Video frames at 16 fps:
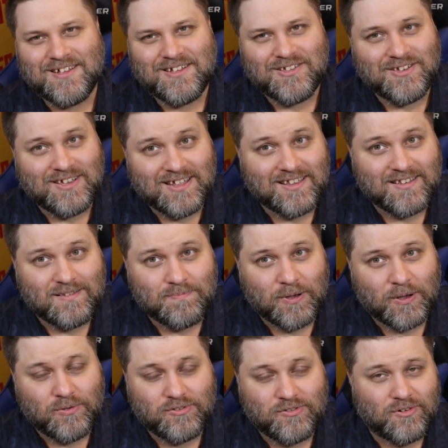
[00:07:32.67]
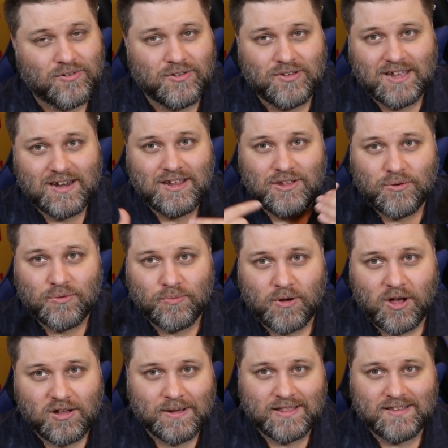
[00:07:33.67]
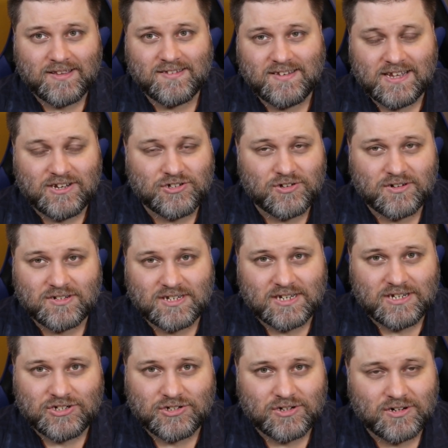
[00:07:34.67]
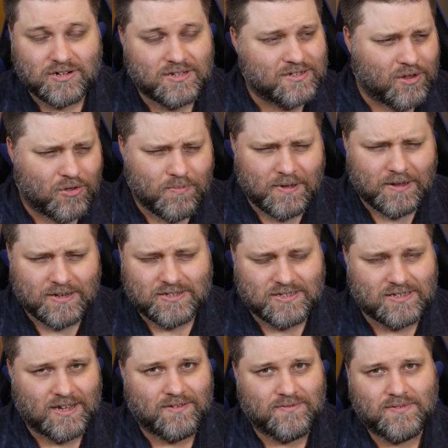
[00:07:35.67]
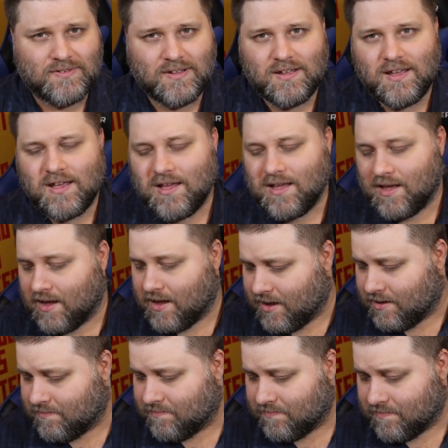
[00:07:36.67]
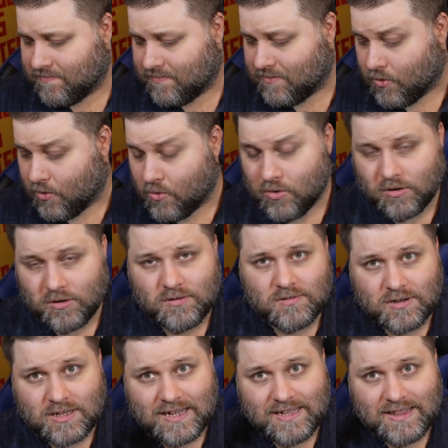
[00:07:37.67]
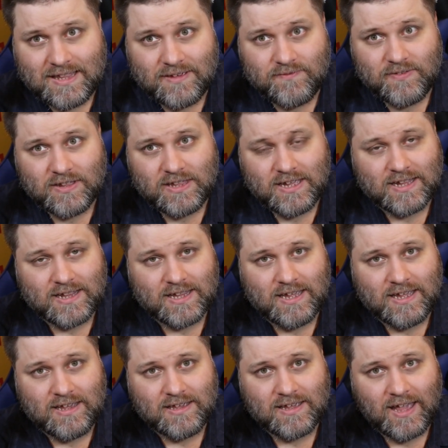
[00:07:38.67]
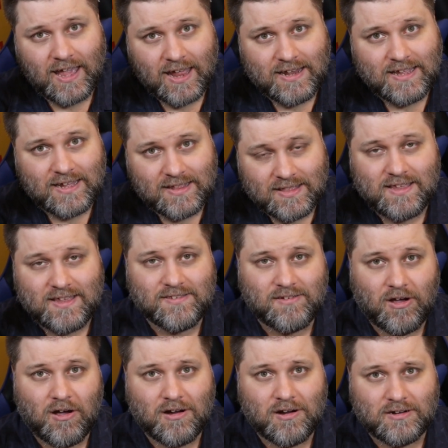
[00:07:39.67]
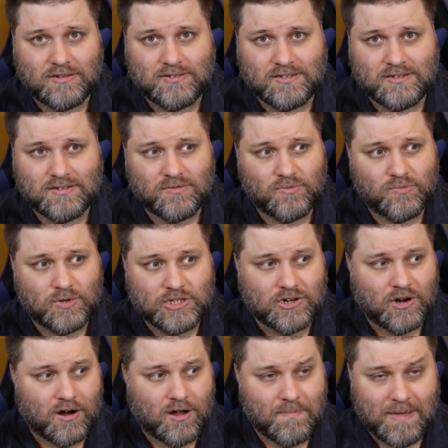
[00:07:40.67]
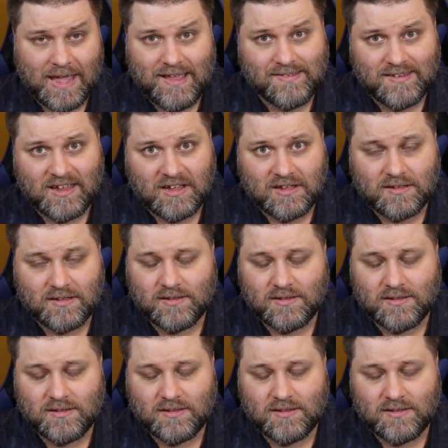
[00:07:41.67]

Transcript: You can get this poster. You can get a "You're Wrong About This" T-shirt. T-shirt. There's a whole bunch of stuff. Um, or click the affiliate link and get these cards, which are amazing.